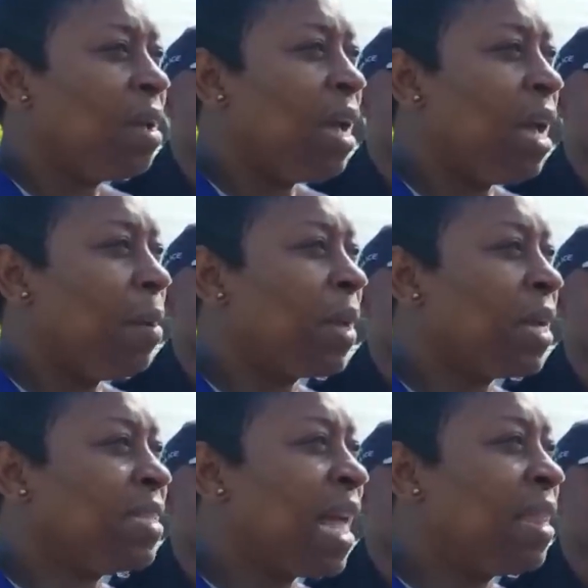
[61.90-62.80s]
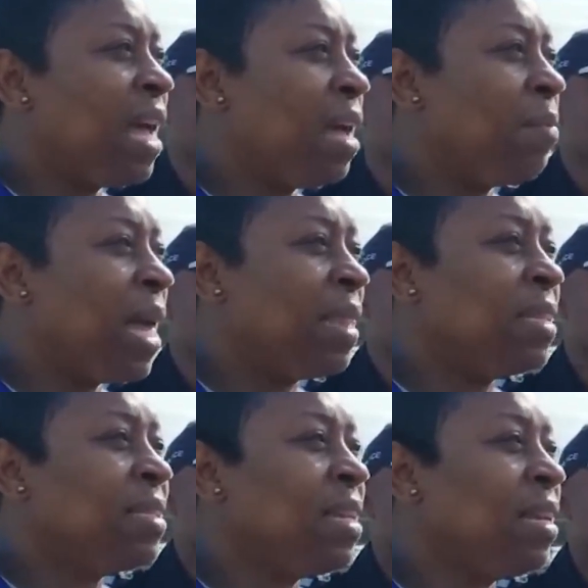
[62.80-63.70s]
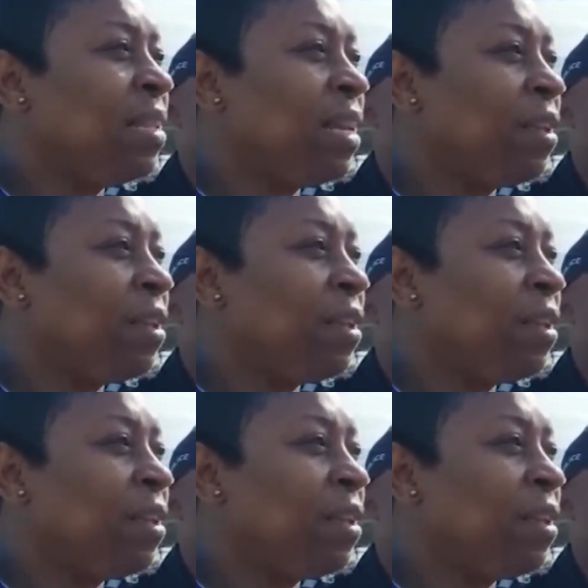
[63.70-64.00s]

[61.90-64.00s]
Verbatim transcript: uh, because at the, um, at the scene, the